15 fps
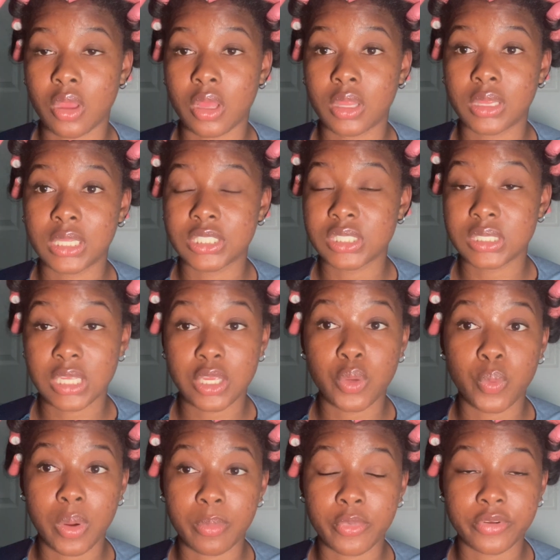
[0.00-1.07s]
Let's just say you
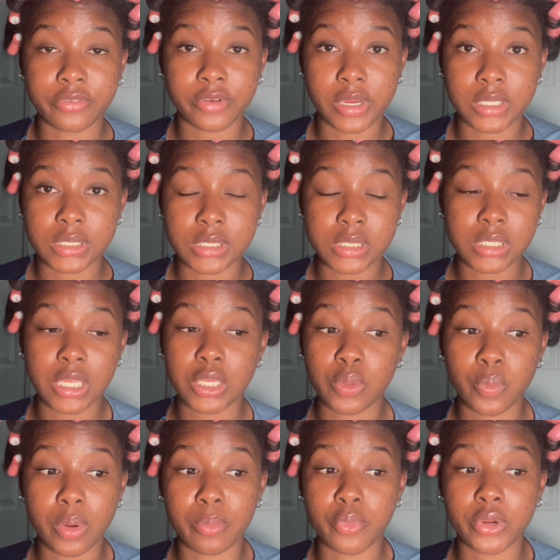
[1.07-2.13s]
want more friends, and you
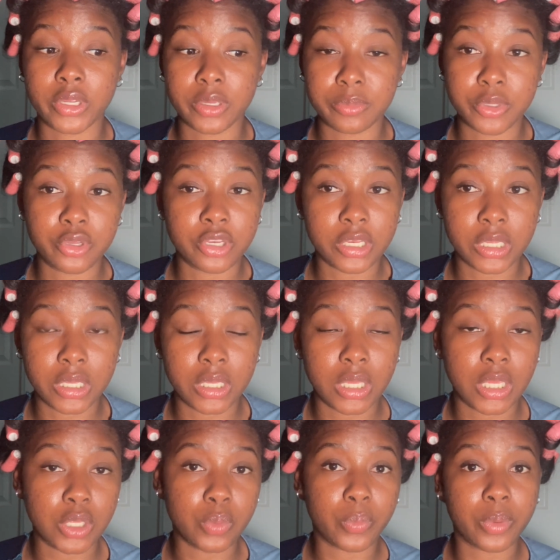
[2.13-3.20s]
want more community,
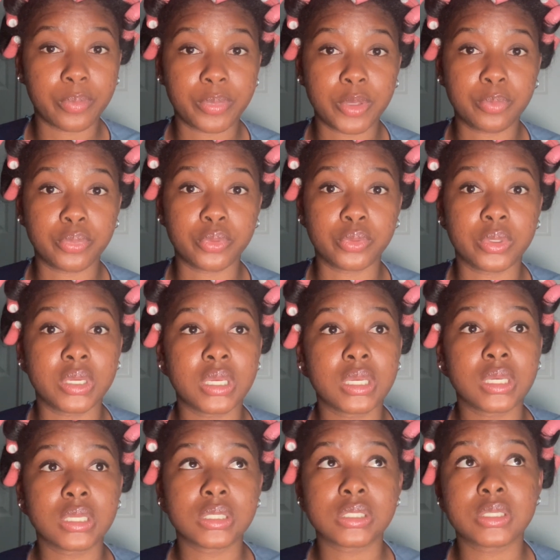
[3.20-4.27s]
and you want people
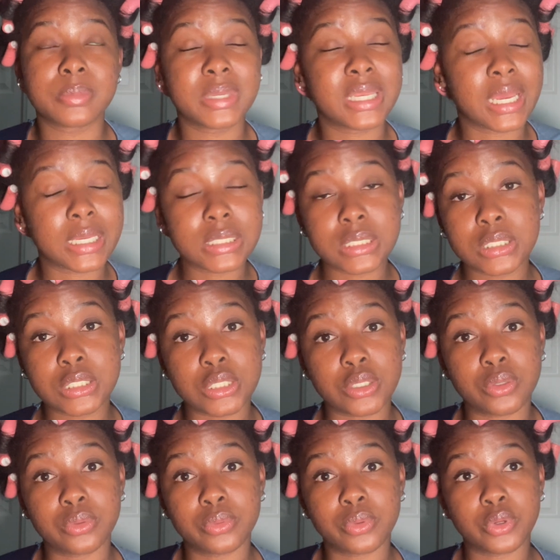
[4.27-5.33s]
to be nice to
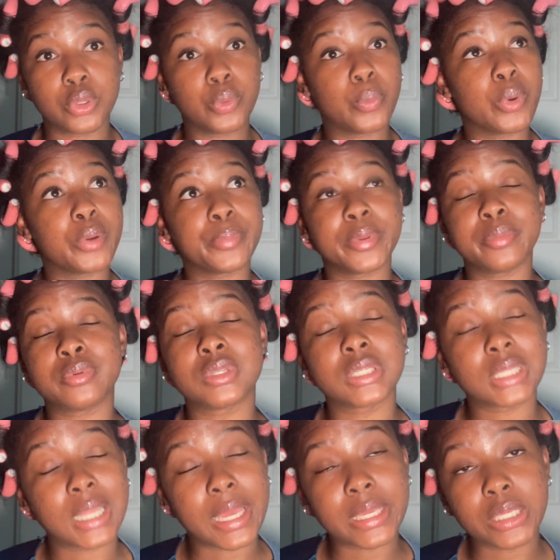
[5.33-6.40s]
you, or you want people
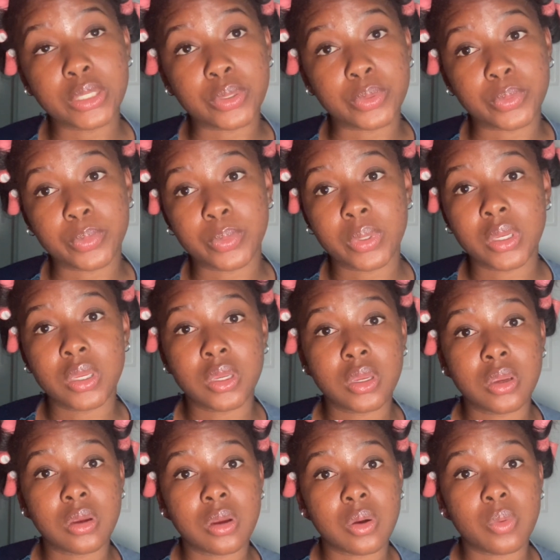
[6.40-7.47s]
to like you.
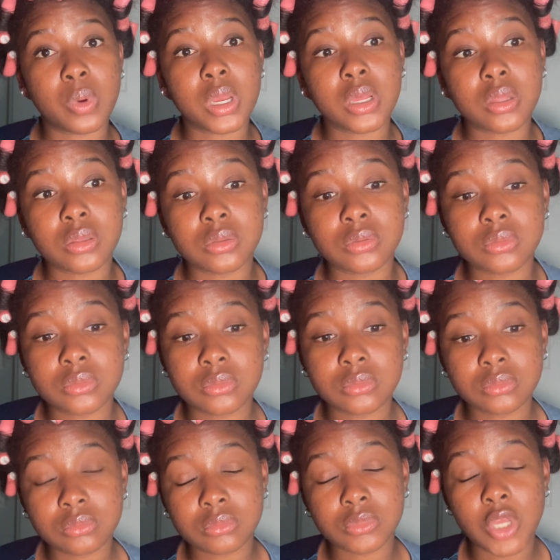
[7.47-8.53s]
Well,
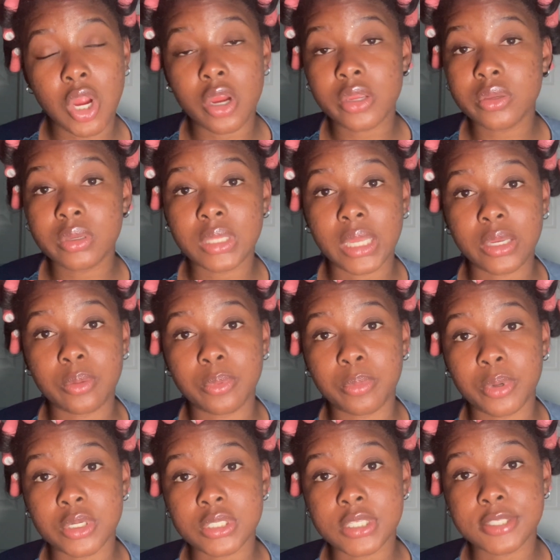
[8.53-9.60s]
are you a likable
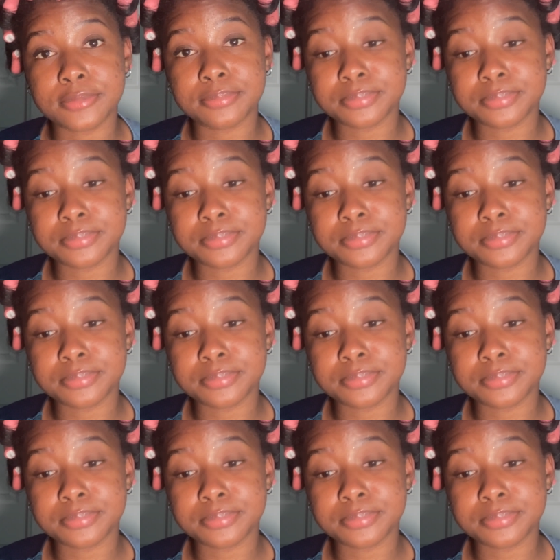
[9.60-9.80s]
person?